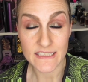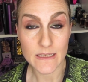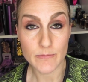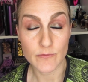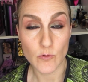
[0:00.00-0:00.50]

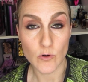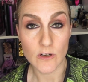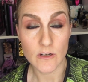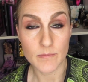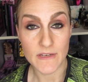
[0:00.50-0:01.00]
except
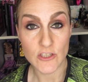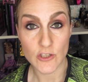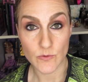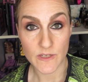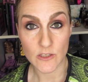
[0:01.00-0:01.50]
for me
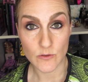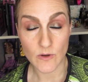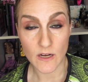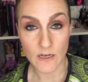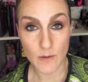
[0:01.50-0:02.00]
showing
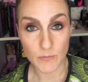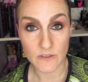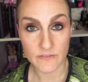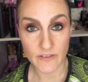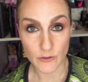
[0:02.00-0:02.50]
you a
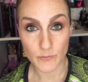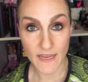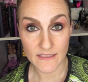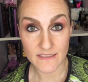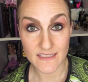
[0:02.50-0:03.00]
couple of other
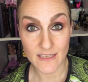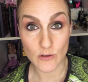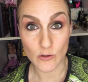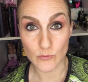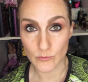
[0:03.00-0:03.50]
palettes that
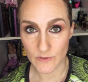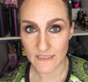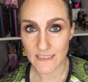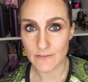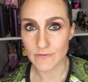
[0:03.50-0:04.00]
are
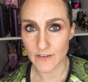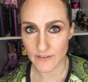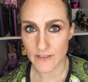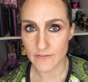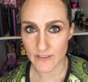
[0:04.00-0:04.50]
really
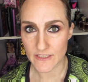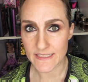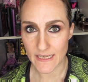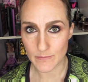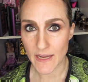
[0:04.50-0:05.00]
very, very
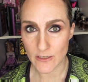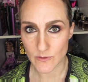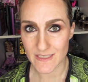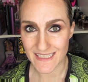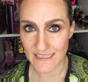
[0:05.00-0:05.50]
St.
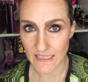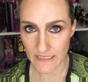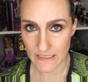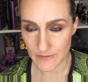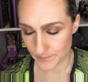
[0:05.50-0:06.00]
Patrick's Day
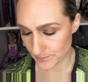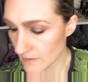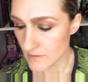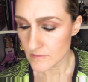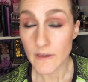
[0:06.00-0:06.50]
like.
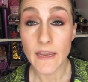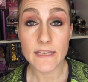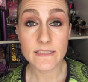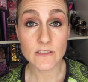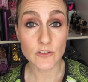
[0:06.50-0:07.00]

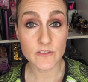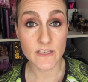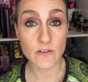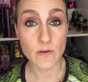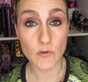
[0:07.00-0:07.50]
As it turns
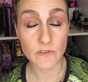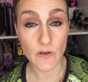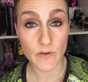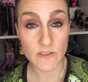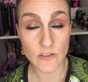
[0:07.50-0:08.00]
out, I'm only
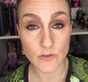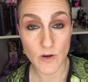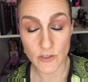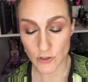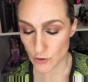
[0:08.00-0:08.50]
going to
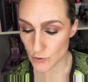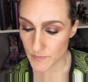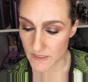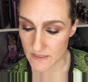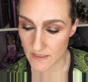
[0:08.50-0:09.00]
swatch two
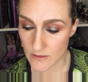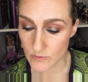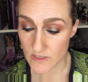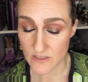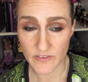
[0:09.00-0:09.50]
because the other
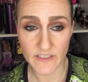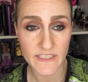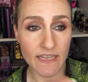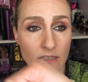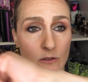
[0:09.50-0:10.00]
one is very
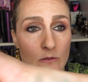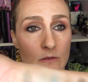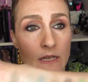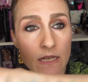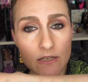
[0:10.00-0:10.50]
yellow,
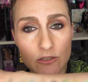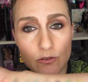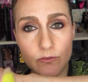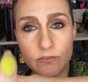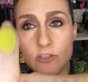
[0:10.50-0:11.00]

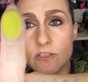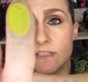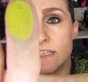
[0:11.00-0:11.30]
so just